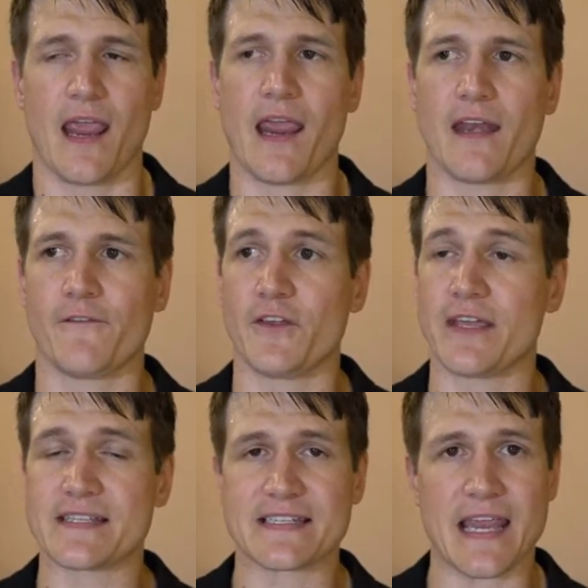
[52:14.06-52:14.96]
And if you
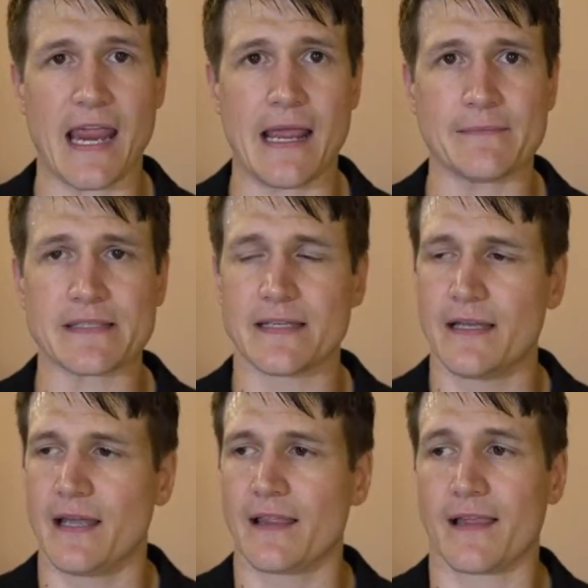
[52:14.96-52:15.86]
get scammed,
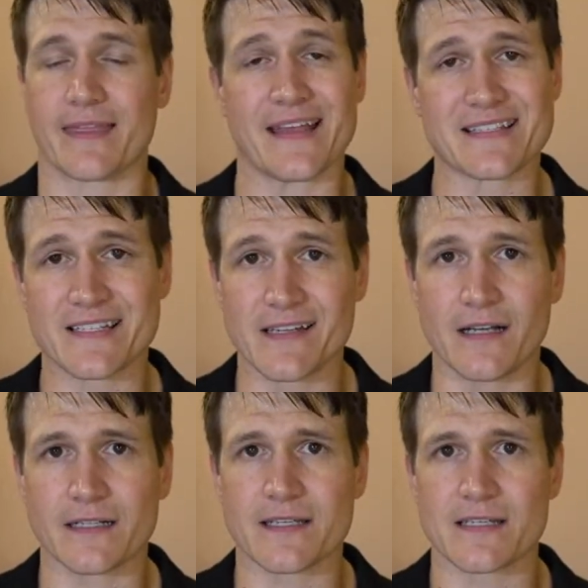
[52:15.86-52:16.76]
like that
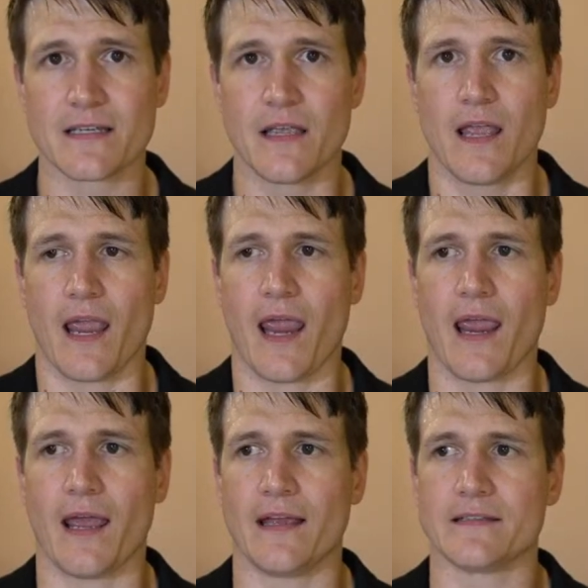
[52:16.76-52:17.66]
sucks
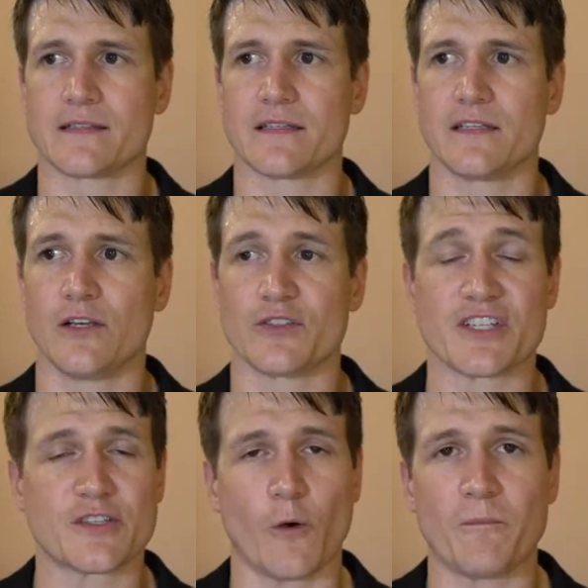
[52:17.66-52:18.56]
and you know
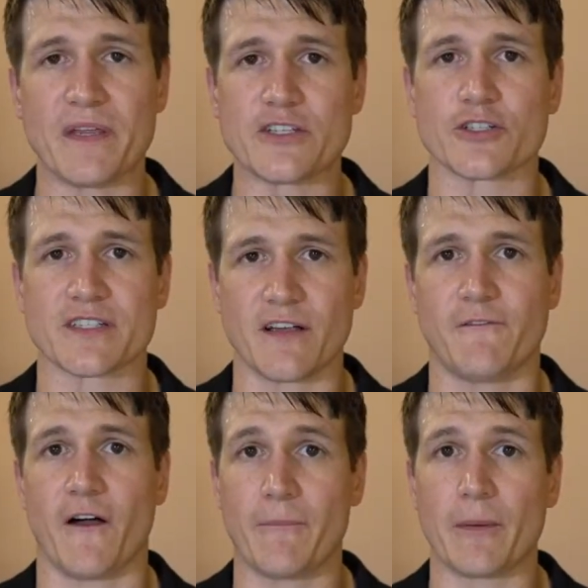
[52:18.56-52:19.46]
just don't beat
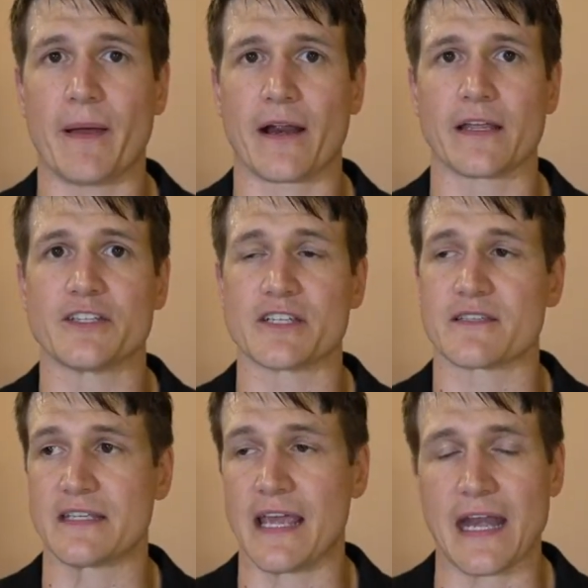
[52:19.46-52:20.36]
yourself up about it.
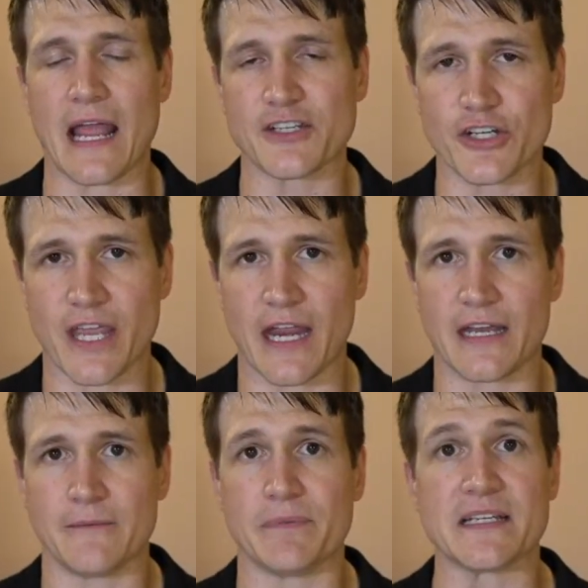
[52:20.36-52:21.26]
Just get
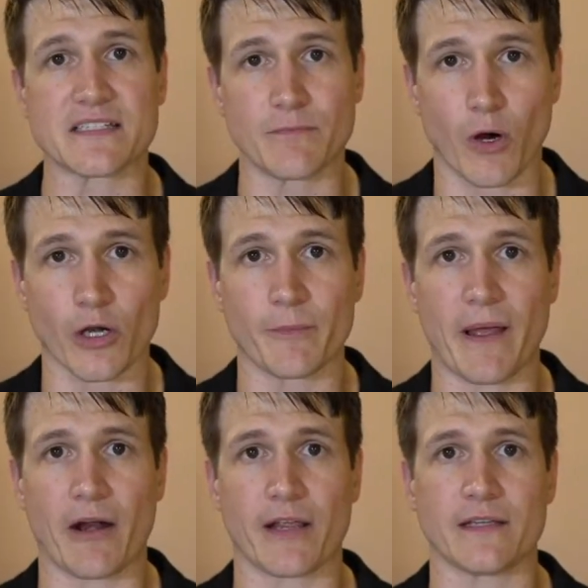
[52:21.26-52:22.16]
educated, be smart
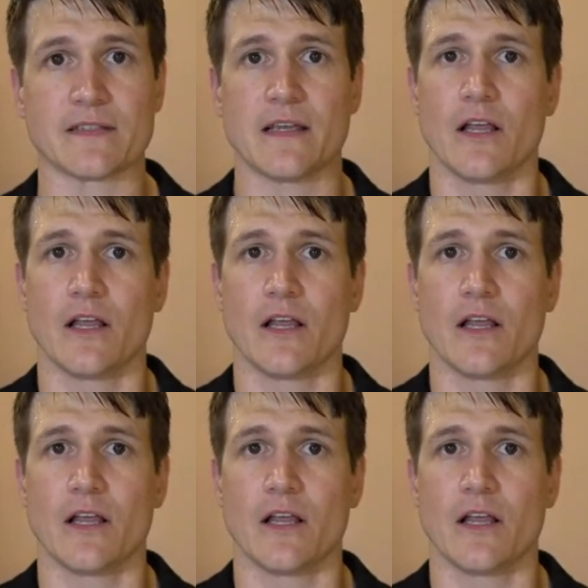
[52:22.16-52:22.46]
about it,